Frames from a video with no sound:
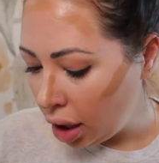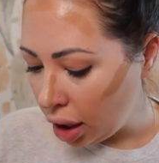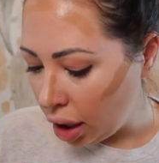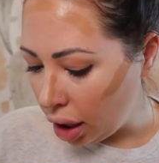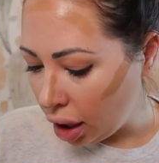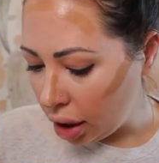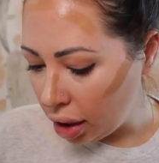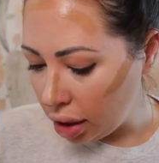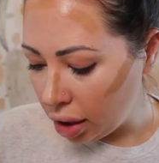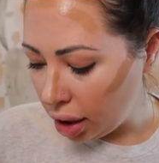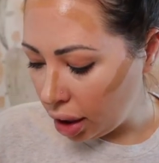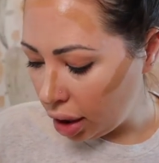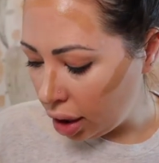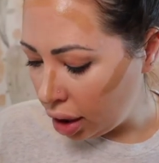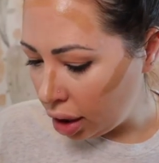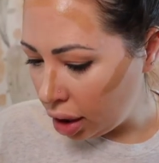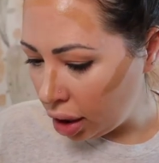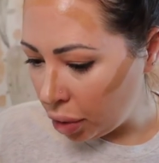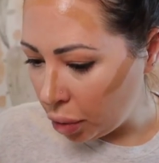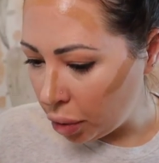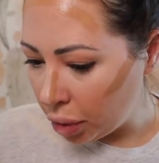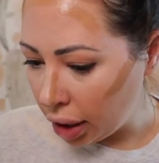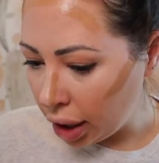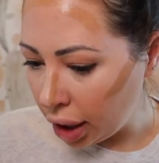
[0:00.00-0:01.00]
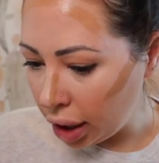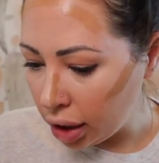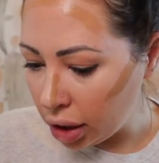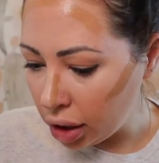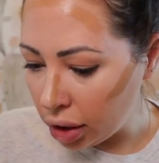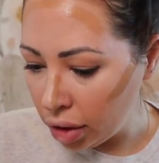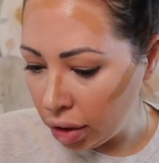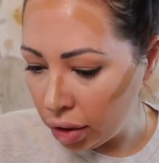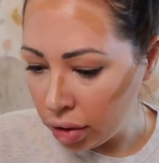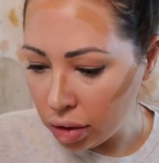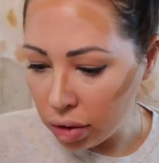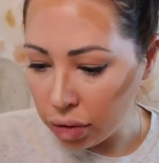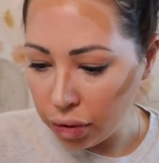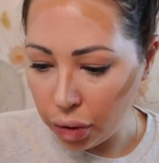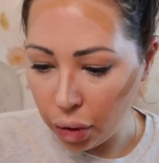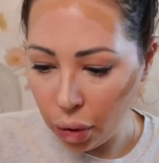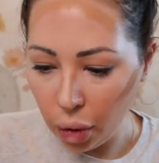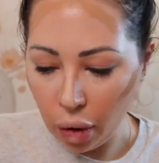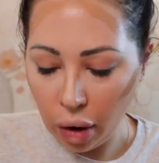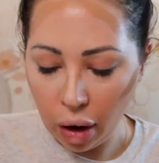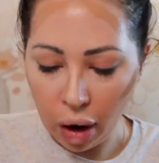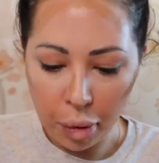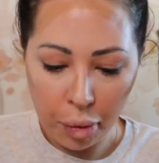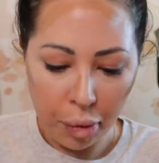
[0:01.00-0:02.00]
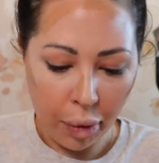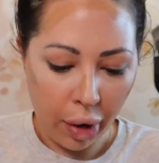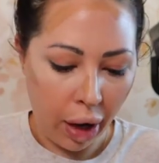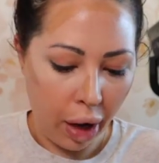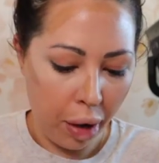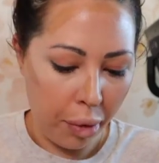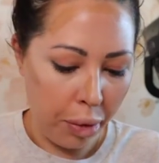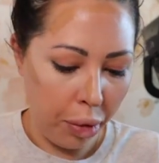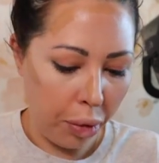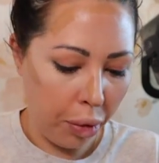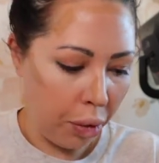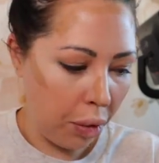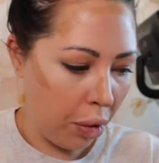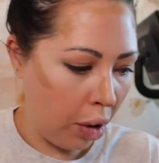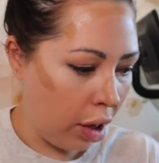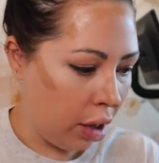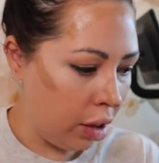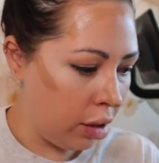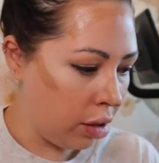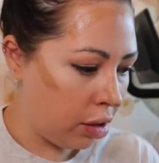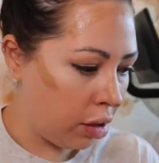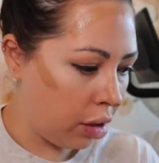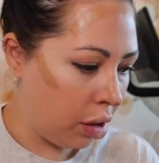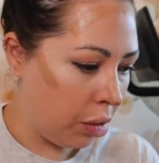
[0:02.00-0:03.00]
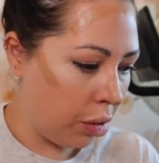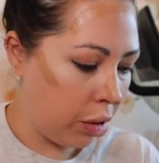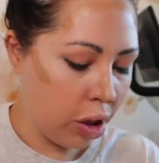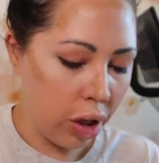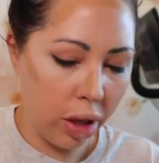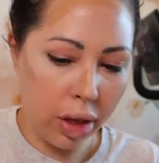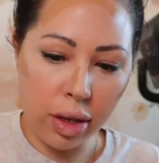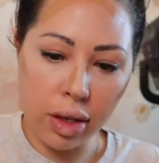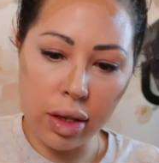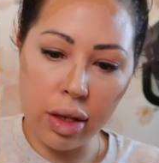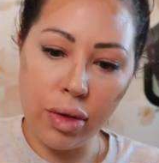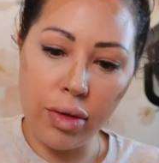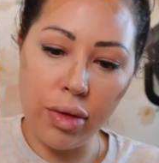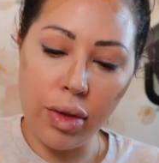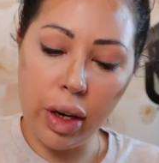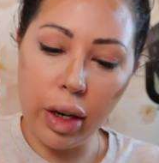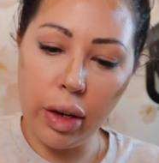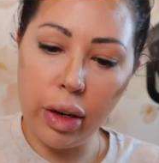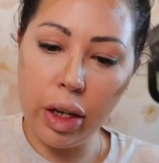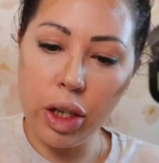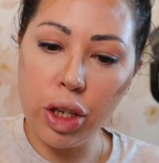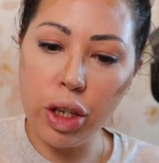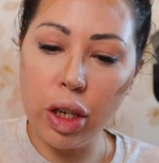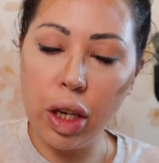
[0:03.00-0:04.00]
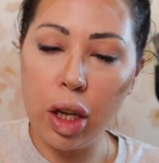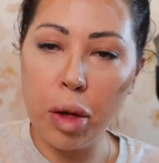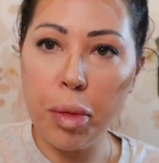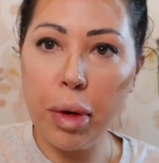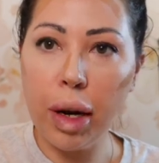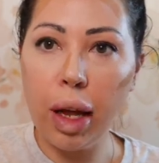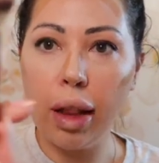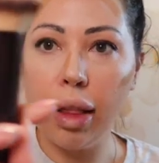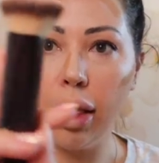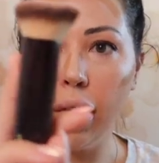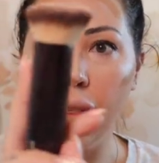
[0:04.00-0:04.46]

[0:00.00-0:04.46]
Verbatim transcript: And then what I use for my bronzer, which this is very dirty, but I